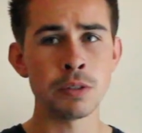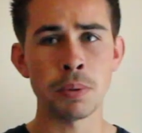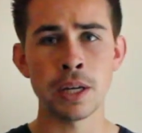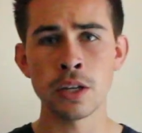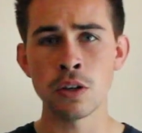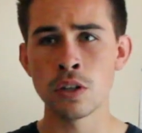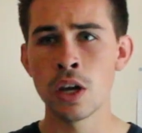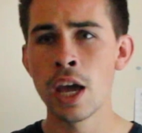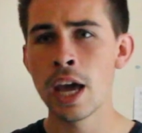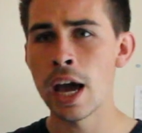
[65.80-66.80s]
is pretty good,
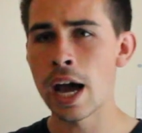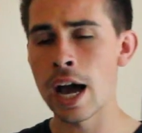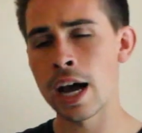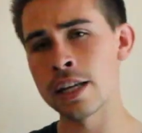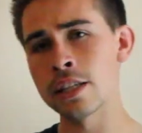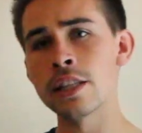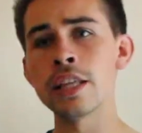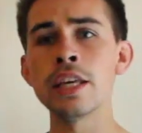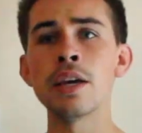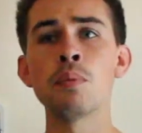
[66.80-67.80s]
and
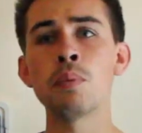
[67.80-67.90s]
the